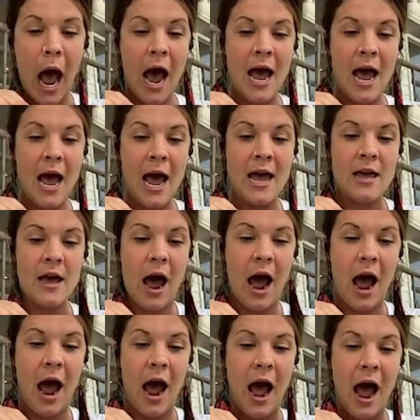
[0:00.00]
I
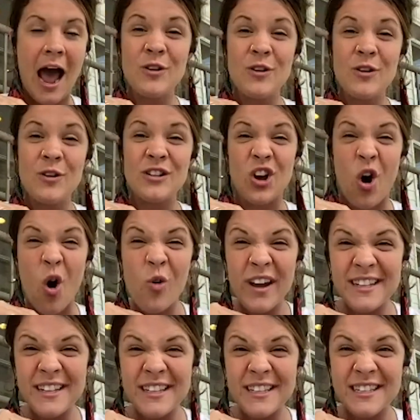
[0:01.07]
was
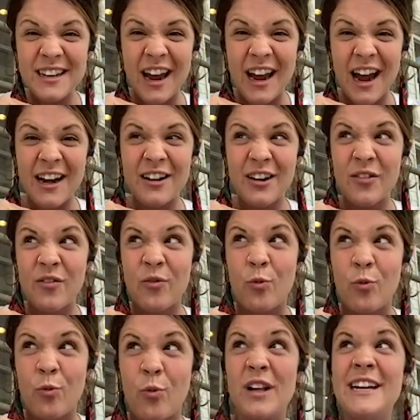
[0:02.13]
always kind
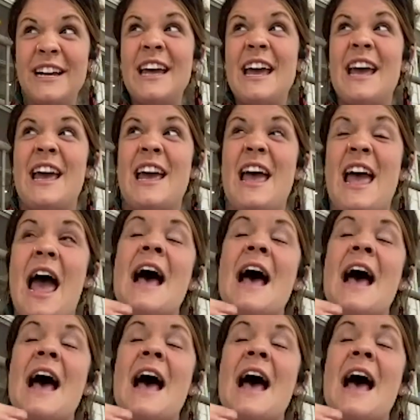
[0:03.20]
of willing.